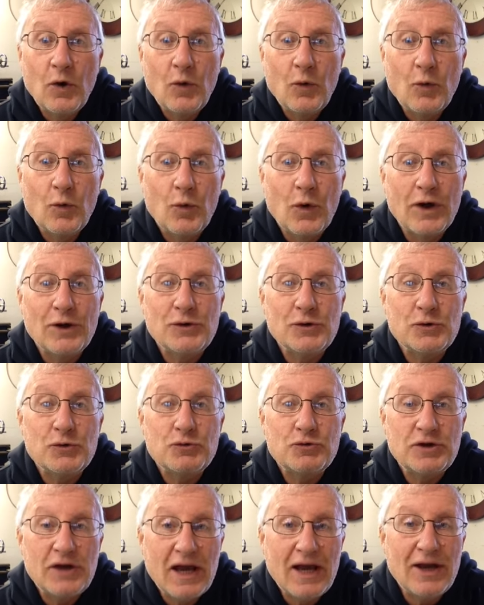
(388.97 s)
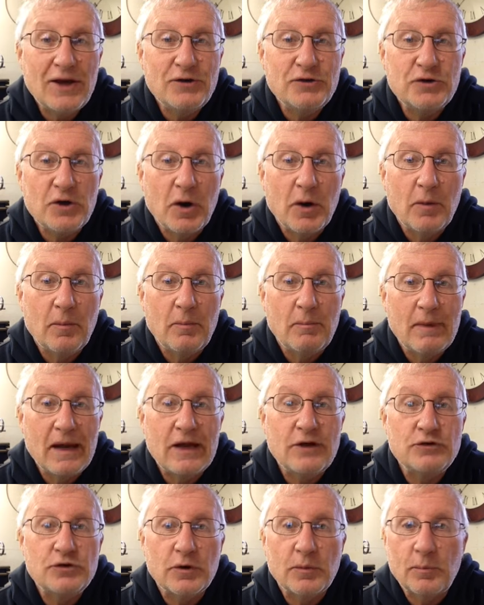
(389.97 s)
when you change a
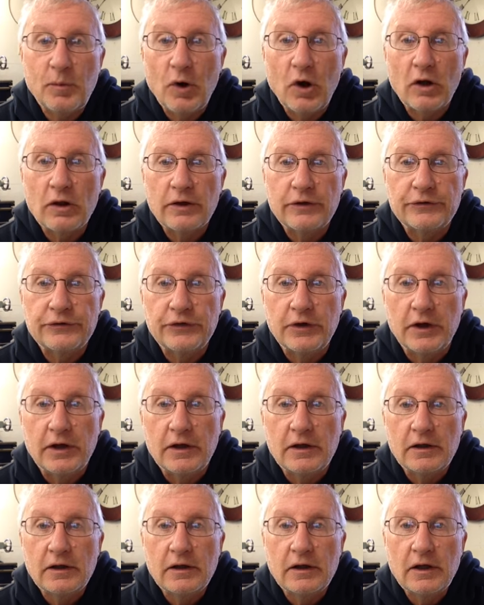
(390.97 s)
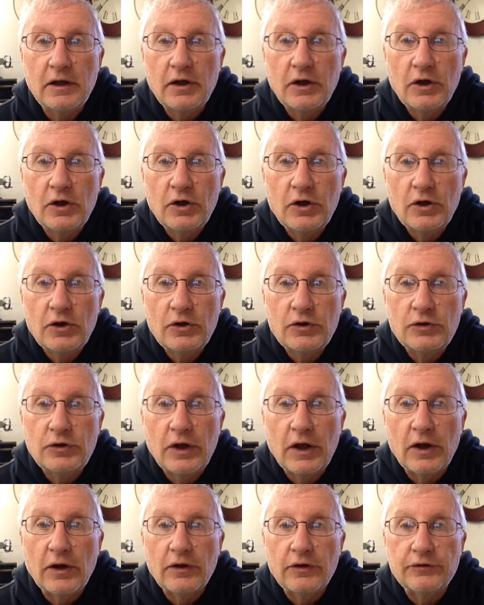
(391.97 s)
major policy,
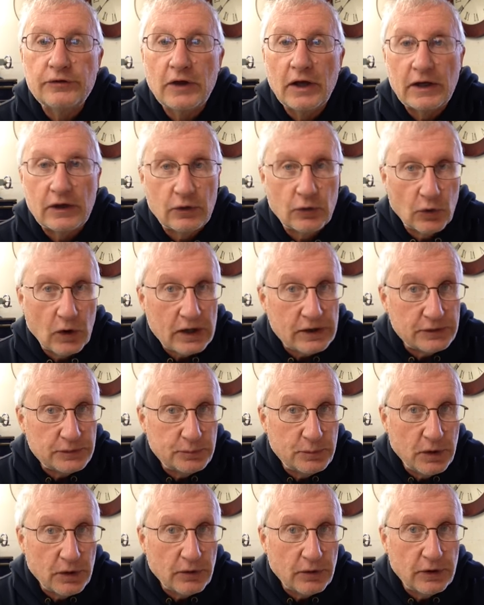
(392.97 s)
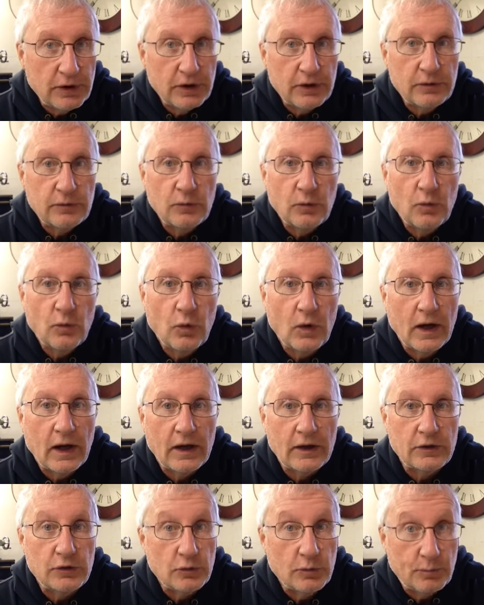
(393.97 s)
there's a grace period where
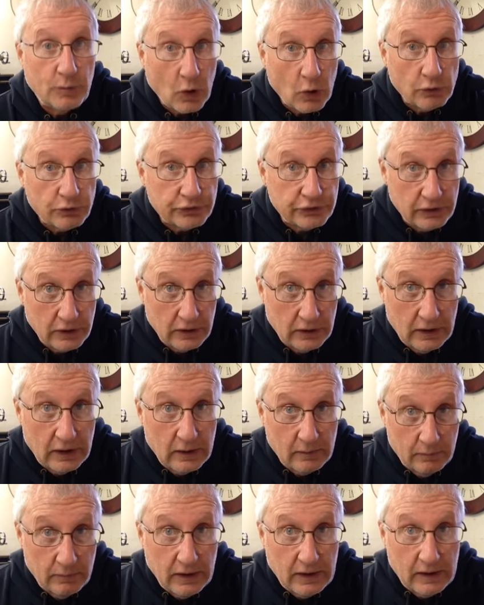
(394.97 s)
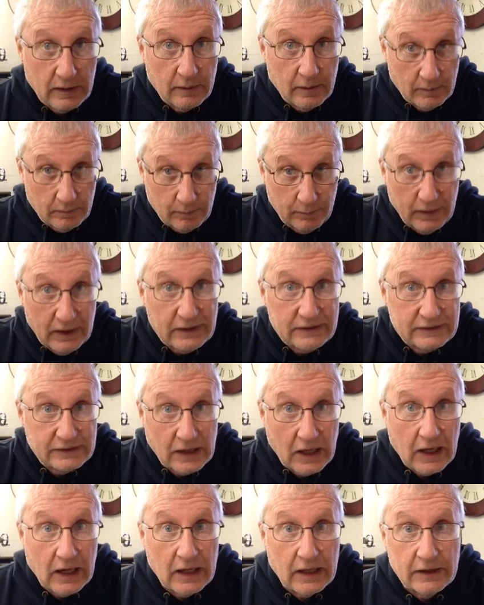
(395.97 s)
you post it in big
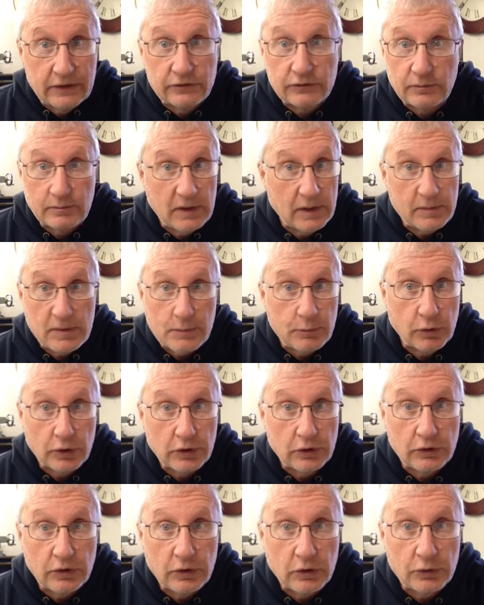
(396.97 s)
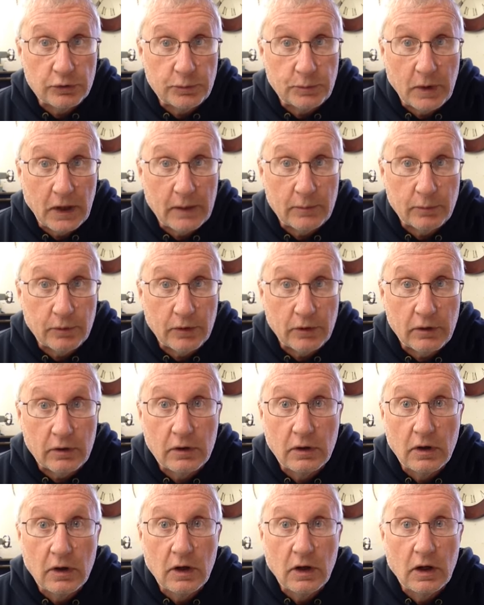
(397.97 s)
signs, maybe put it in the newspaper,
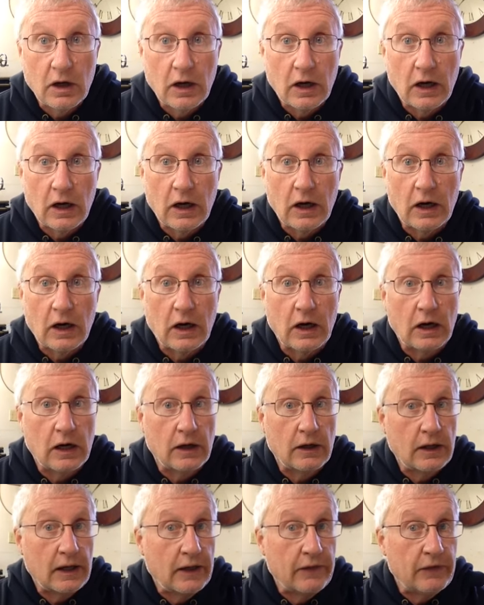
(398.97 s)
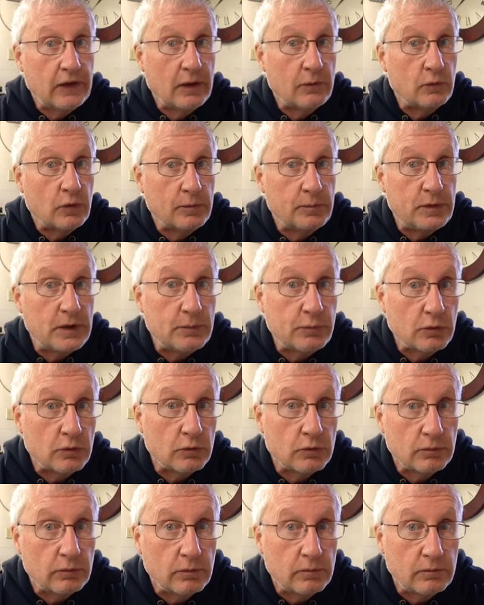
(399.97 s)
and then when
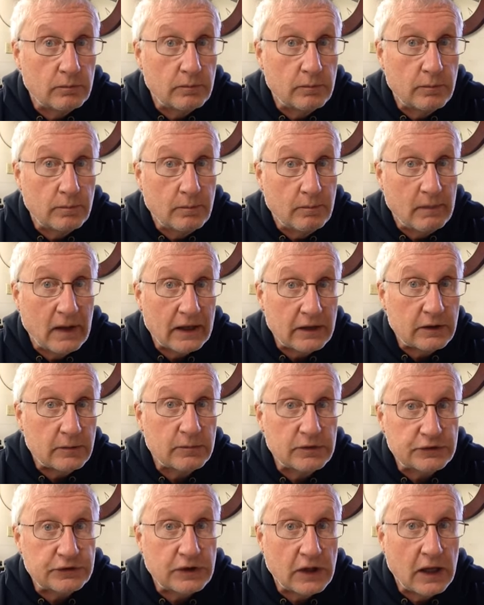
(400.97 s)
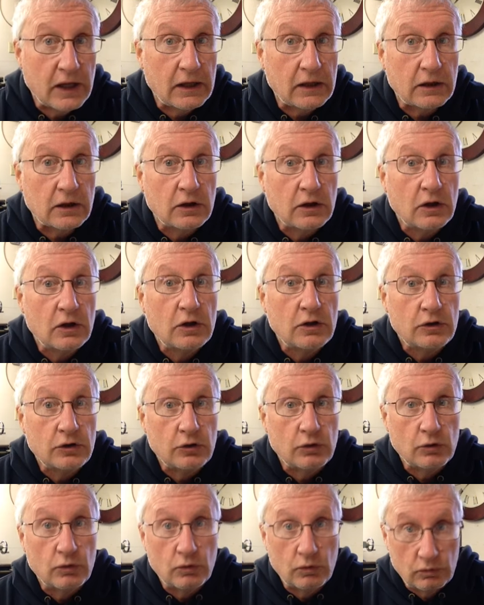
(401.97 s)
people make the mistake,
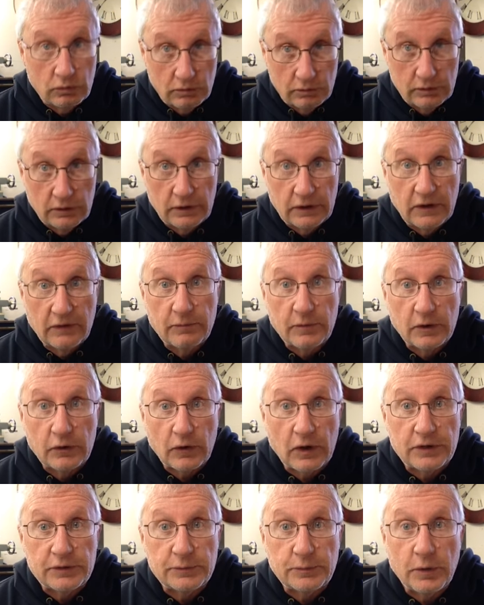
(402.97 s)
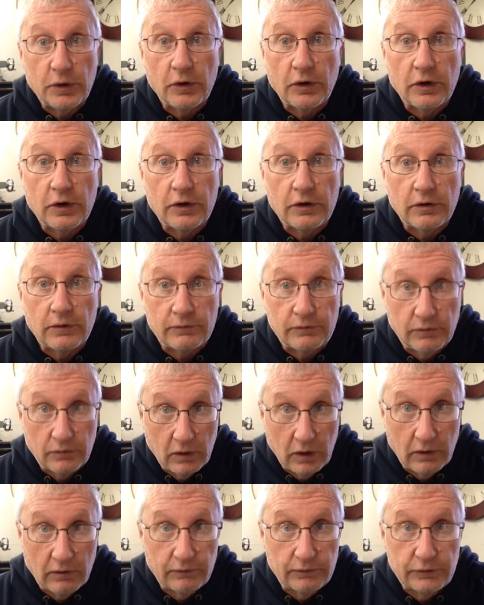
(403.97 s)
you give them a grace period
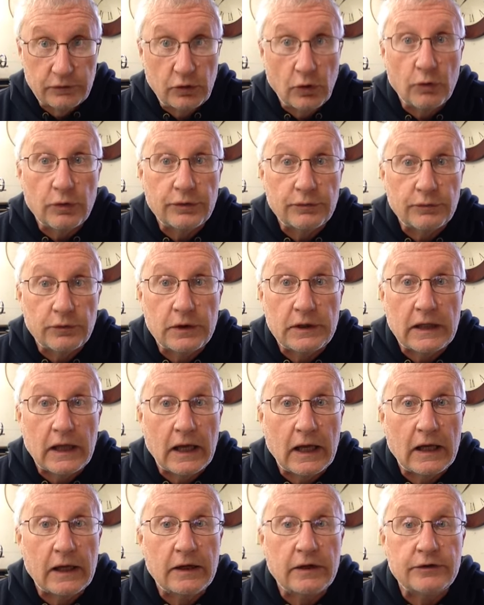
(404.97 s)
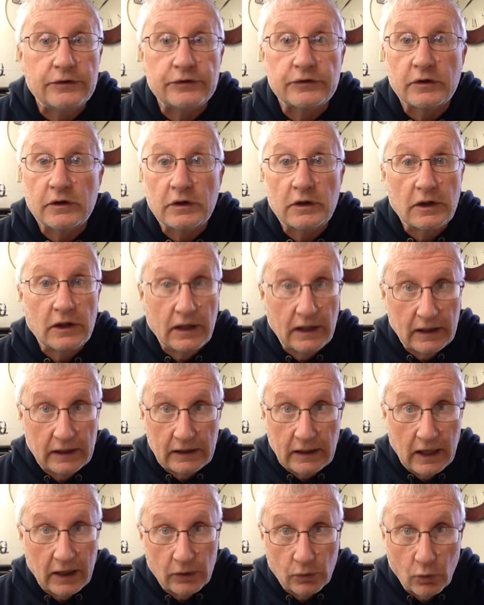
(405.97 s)
of 2 or 3 days and
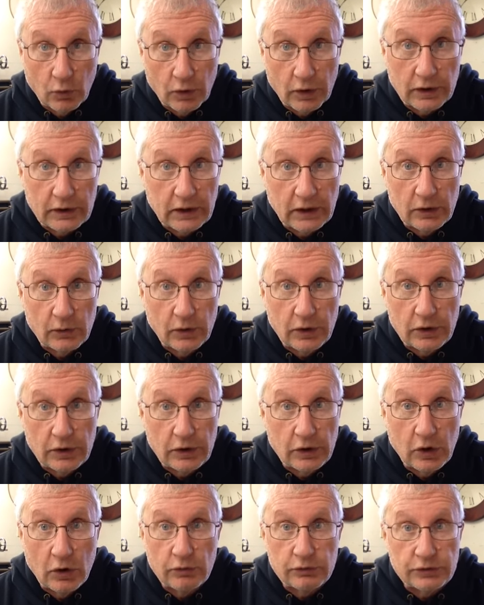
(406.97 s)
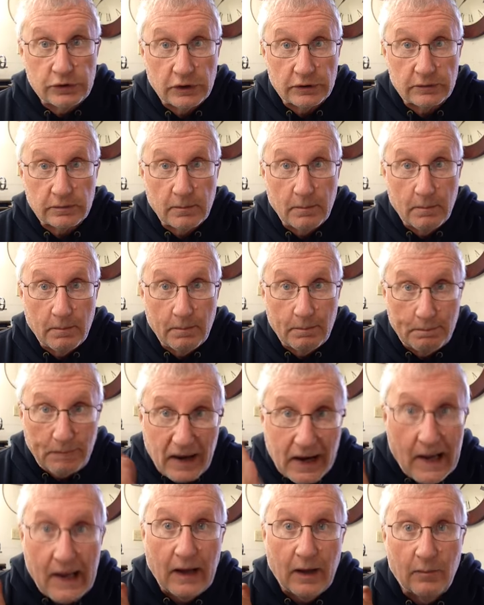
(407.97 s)
kind of work into it. You don't just,
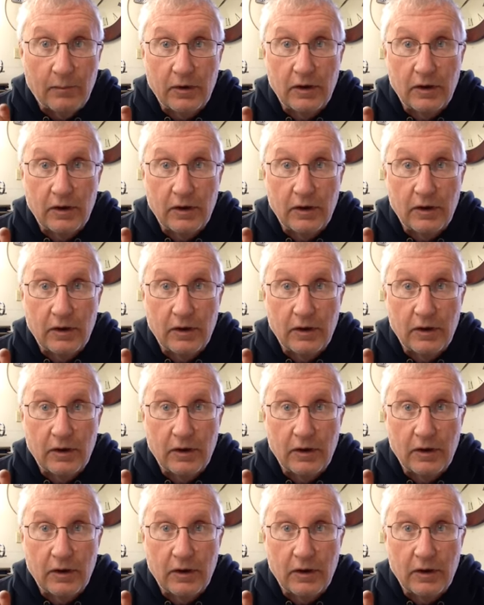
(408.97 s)
bam,